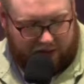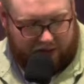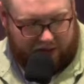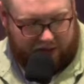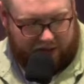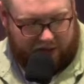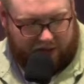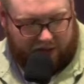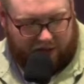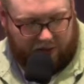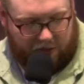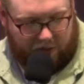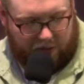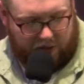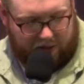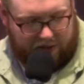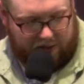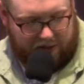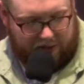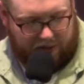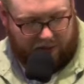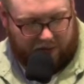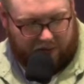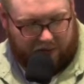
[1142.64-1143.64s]
to look at the
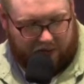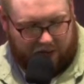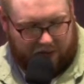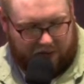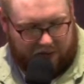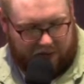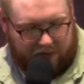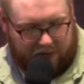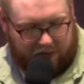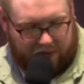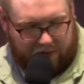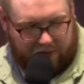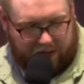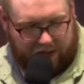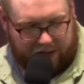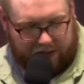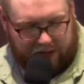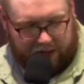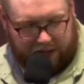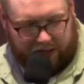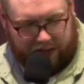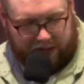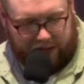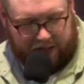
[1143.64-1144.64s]
words that were used
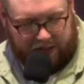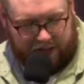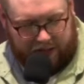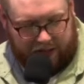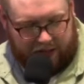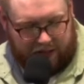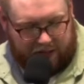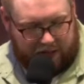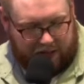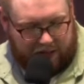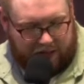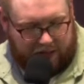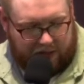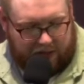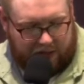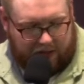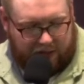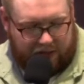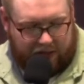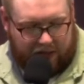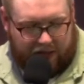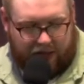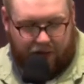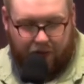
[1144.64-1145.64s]
originally,
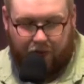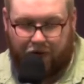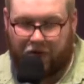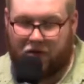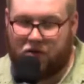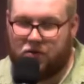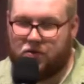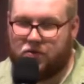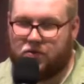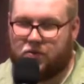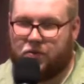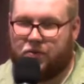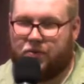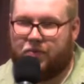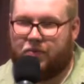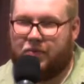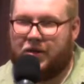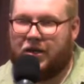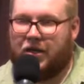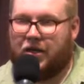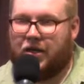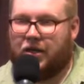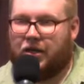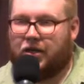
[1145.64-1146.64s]
they were used with
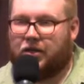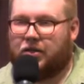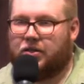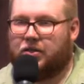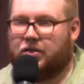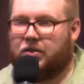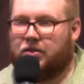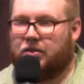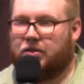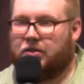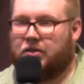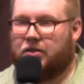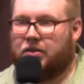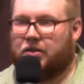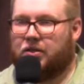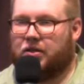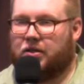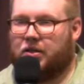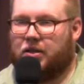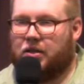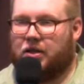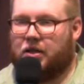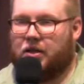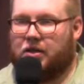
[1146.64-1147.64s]
meaning.
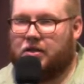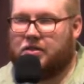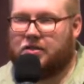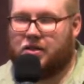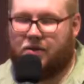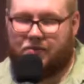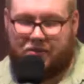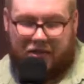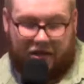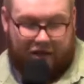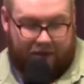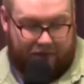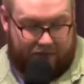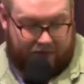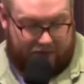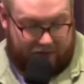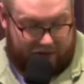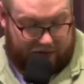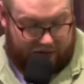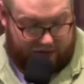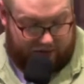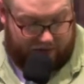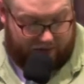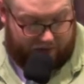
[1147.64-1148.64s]

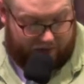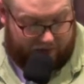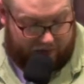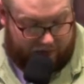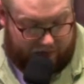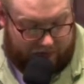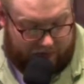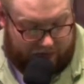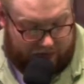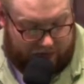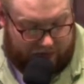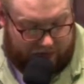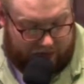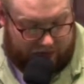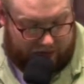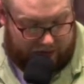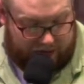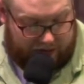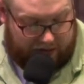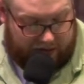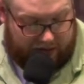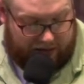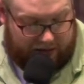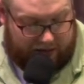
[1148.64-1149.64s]
Sometimes
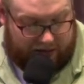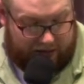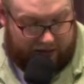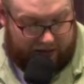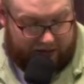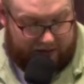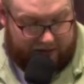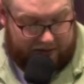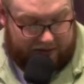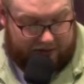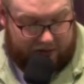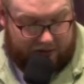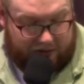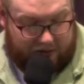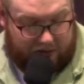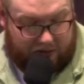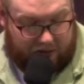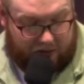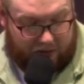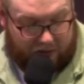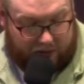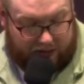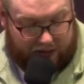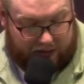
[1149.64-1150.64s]
and I listen
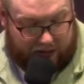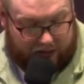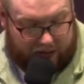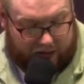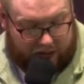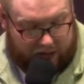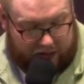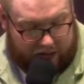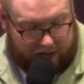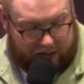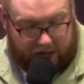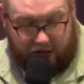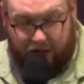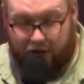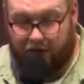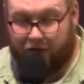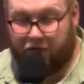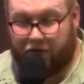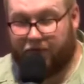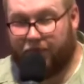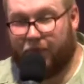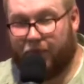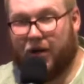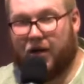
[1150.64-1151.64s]
to a lot
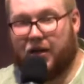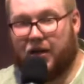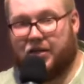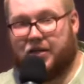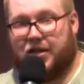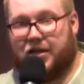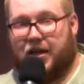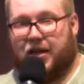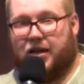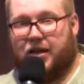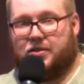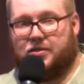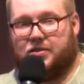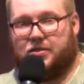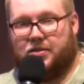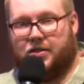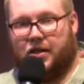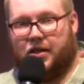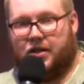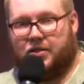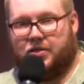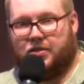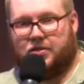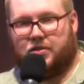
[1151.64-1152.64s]
of
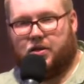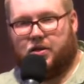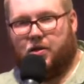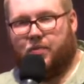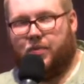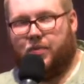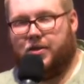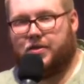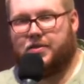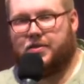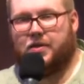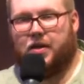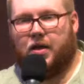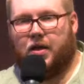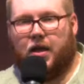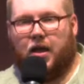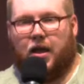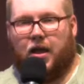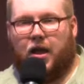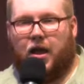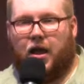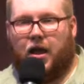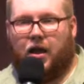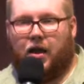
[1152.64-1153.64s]
podcasts and sermons,
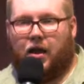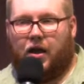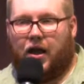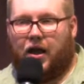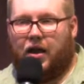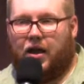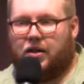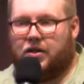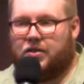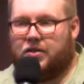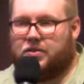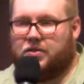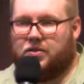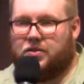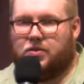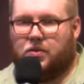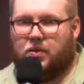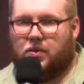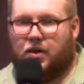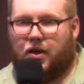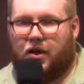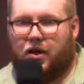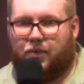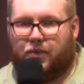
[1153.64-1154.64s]
and I listen
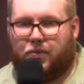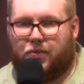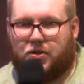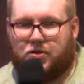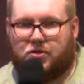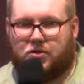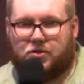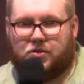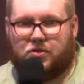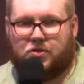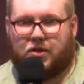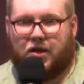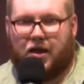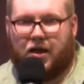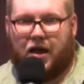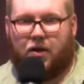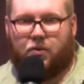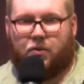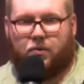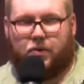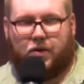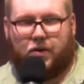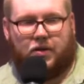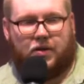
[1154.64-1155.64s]
to a lot of preachers
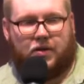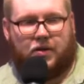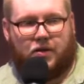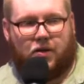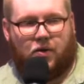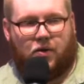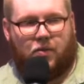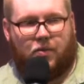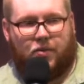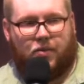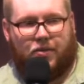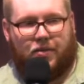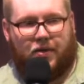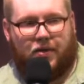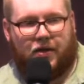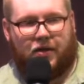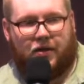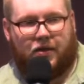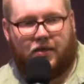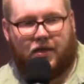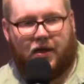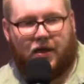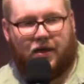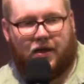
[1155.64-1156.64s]
that I really don't
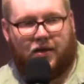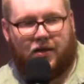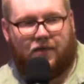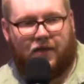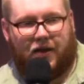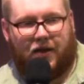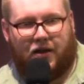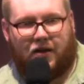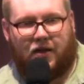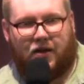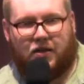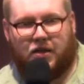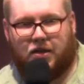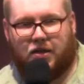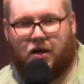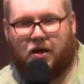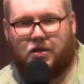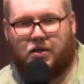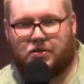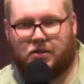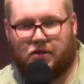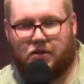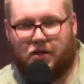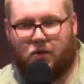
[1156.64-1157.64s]
think they give any
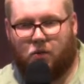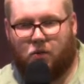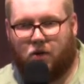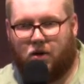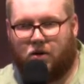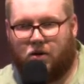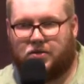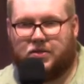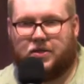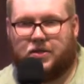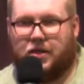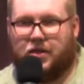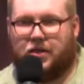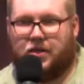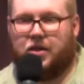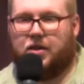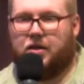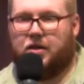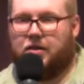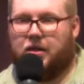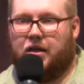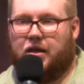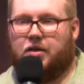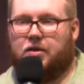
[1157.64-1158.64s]
thought to the words that
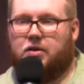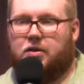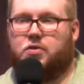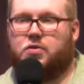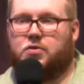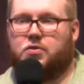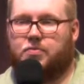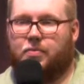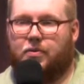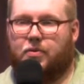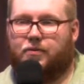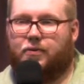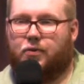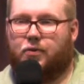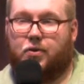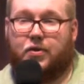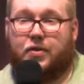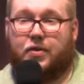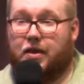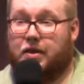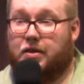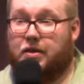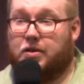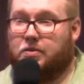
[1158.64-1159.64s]
you, they use
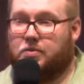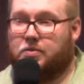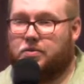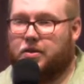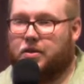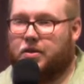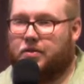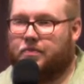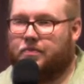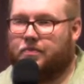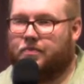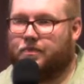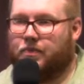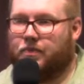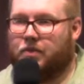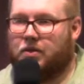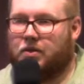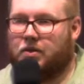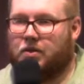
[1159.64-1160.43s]
before they use them.